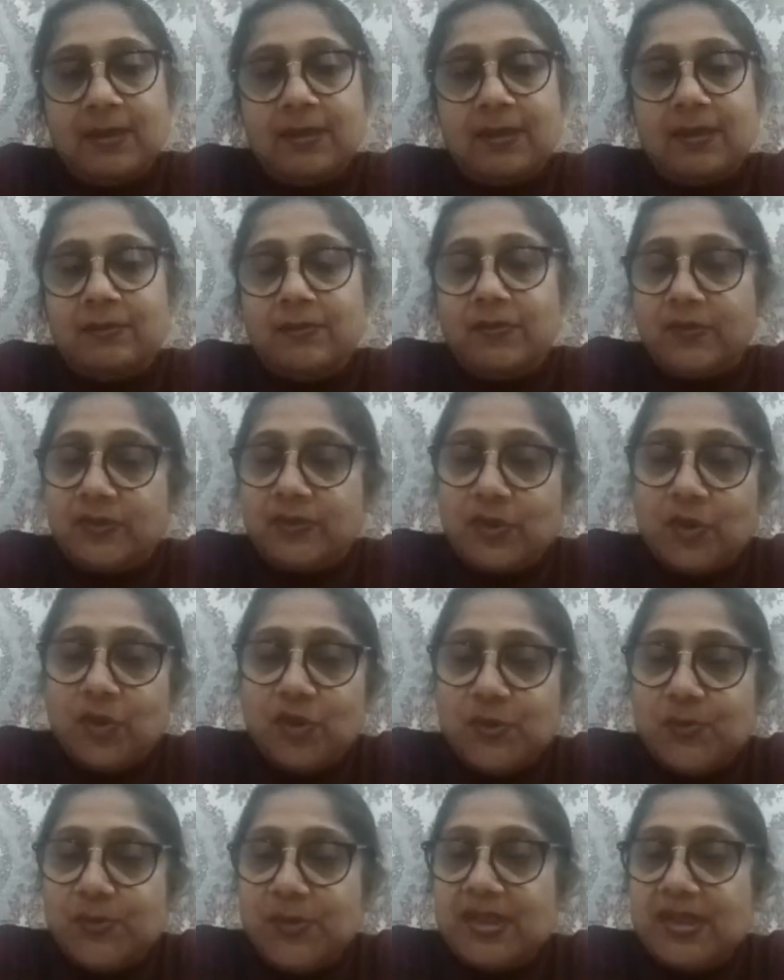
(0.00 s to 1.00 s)
The
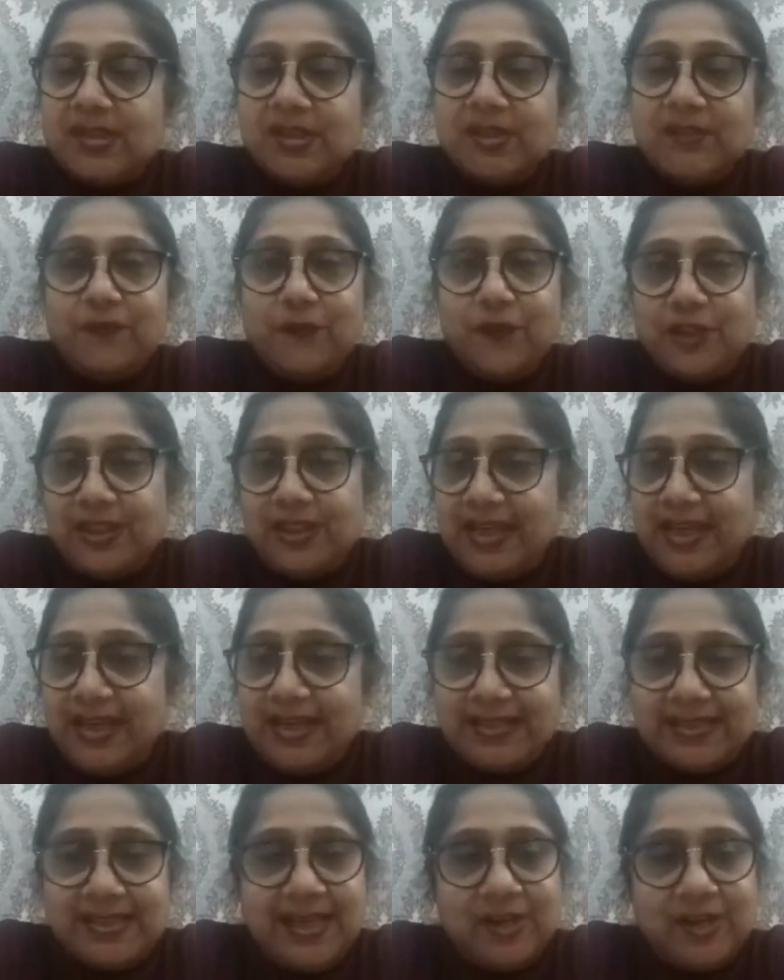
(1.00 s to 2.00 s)
resource person for the
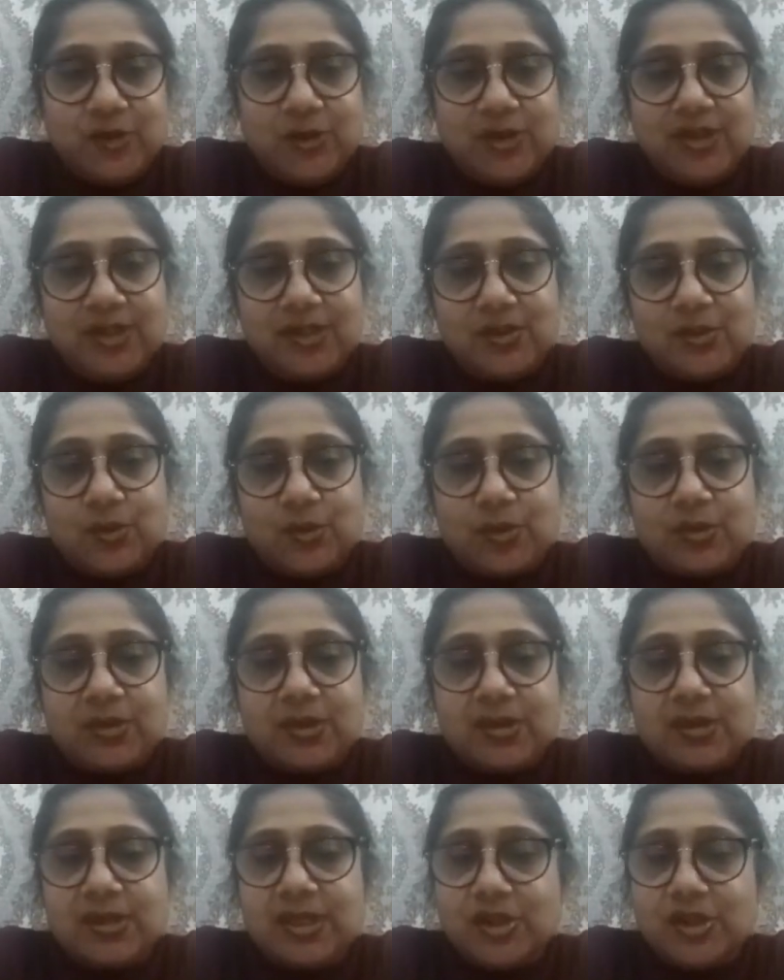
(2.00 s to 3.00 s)
next session is
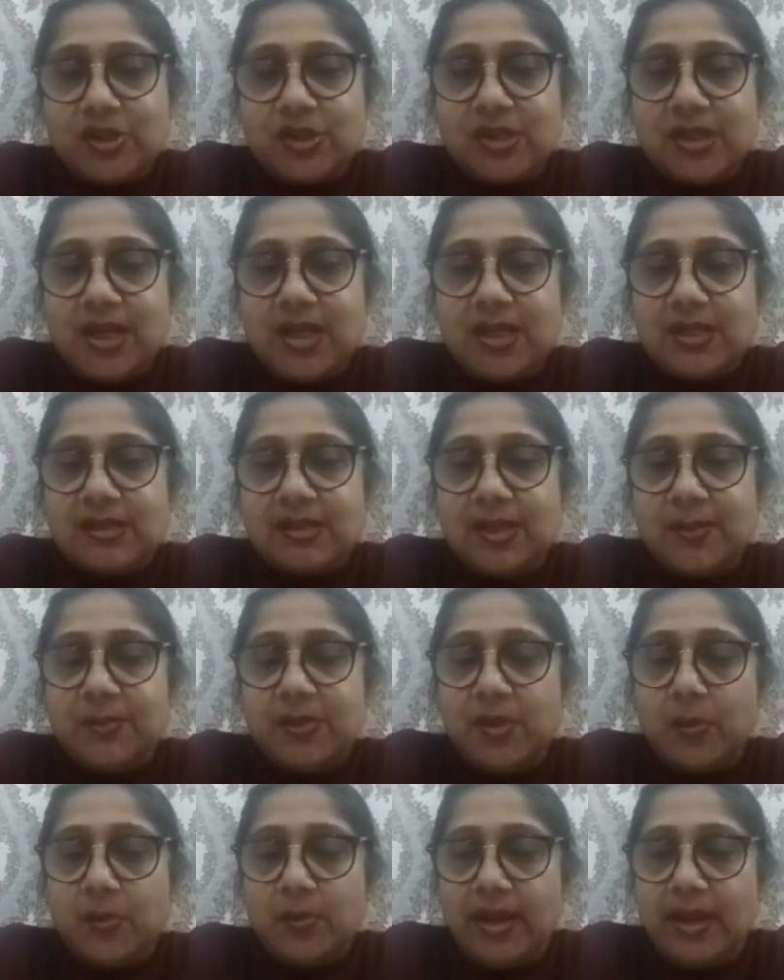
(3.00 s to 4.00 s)
Dr. Darshna
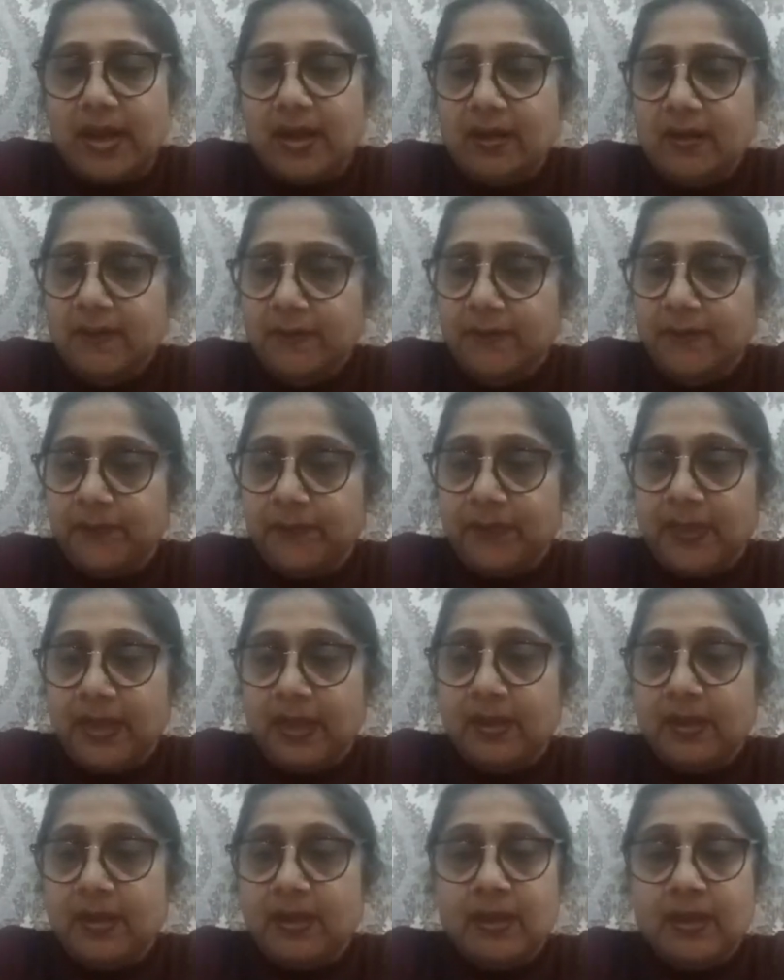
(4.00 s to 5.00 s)
Samaravera.
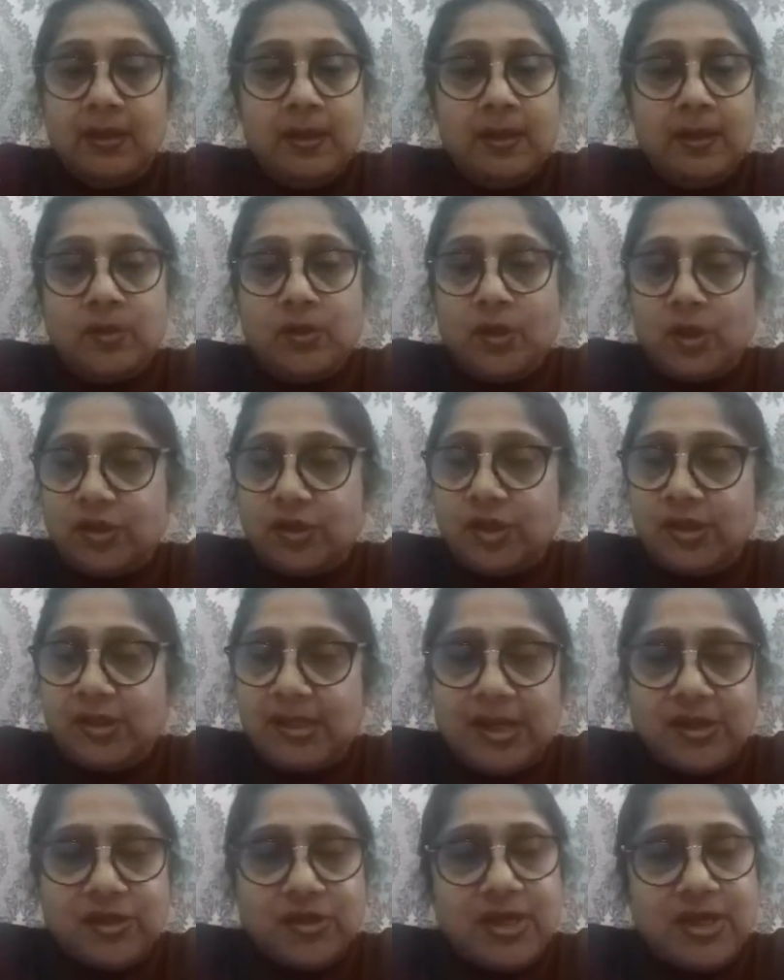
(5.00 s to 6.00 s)
Dr.
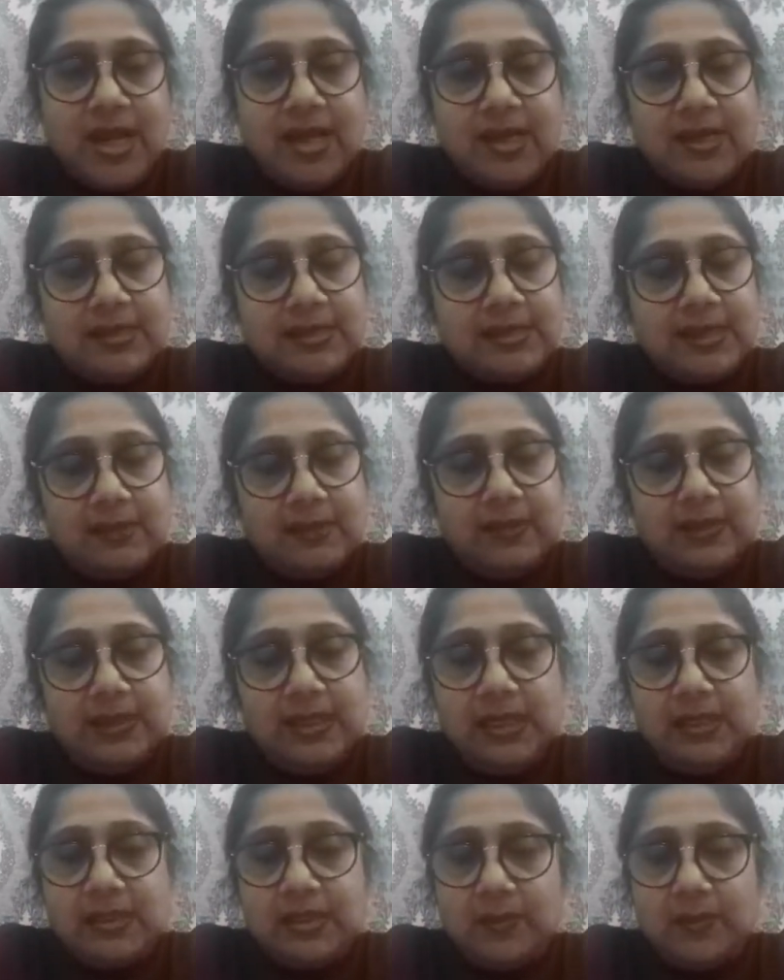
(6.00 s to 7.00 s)
Darshna is
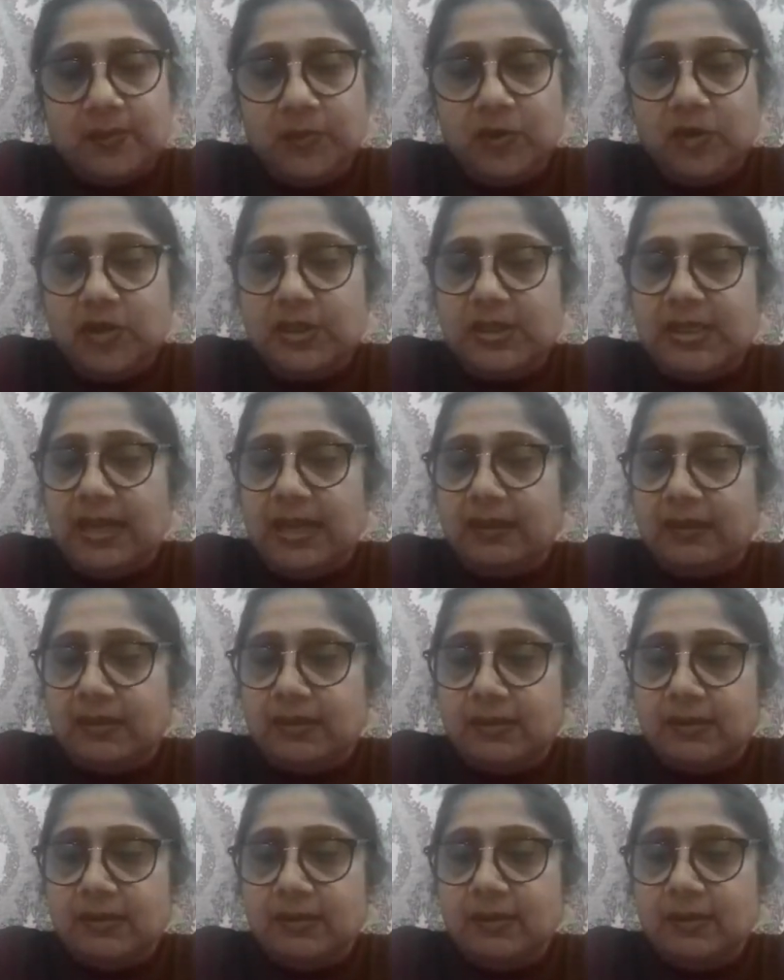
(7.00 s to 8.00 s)
currently Deputy
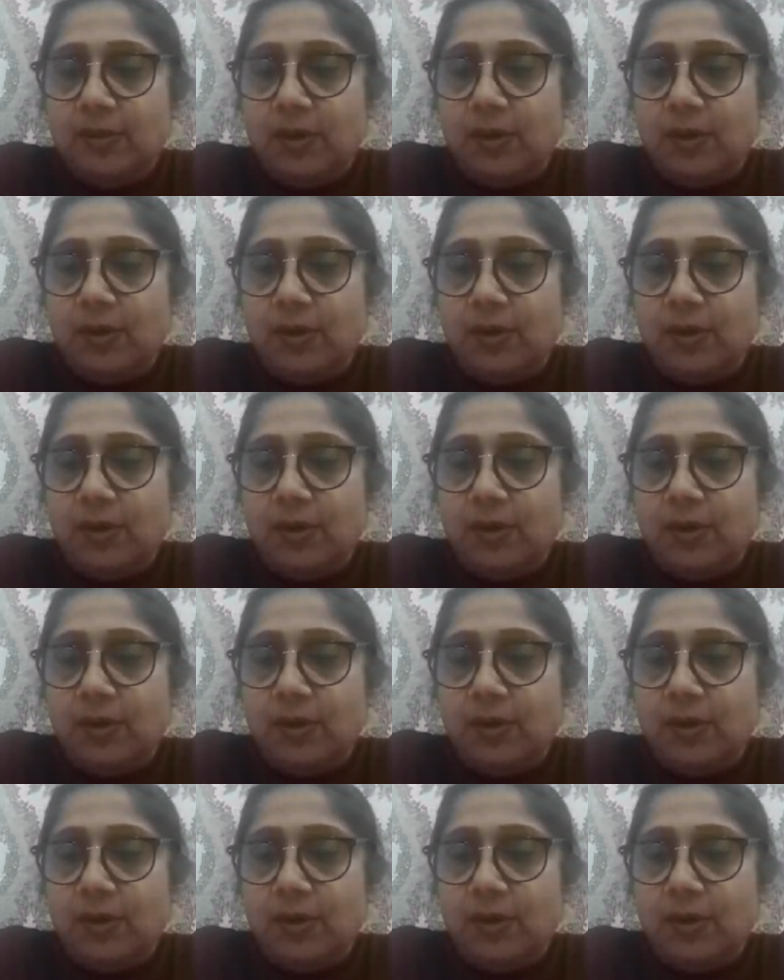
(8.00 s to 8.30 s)
Director of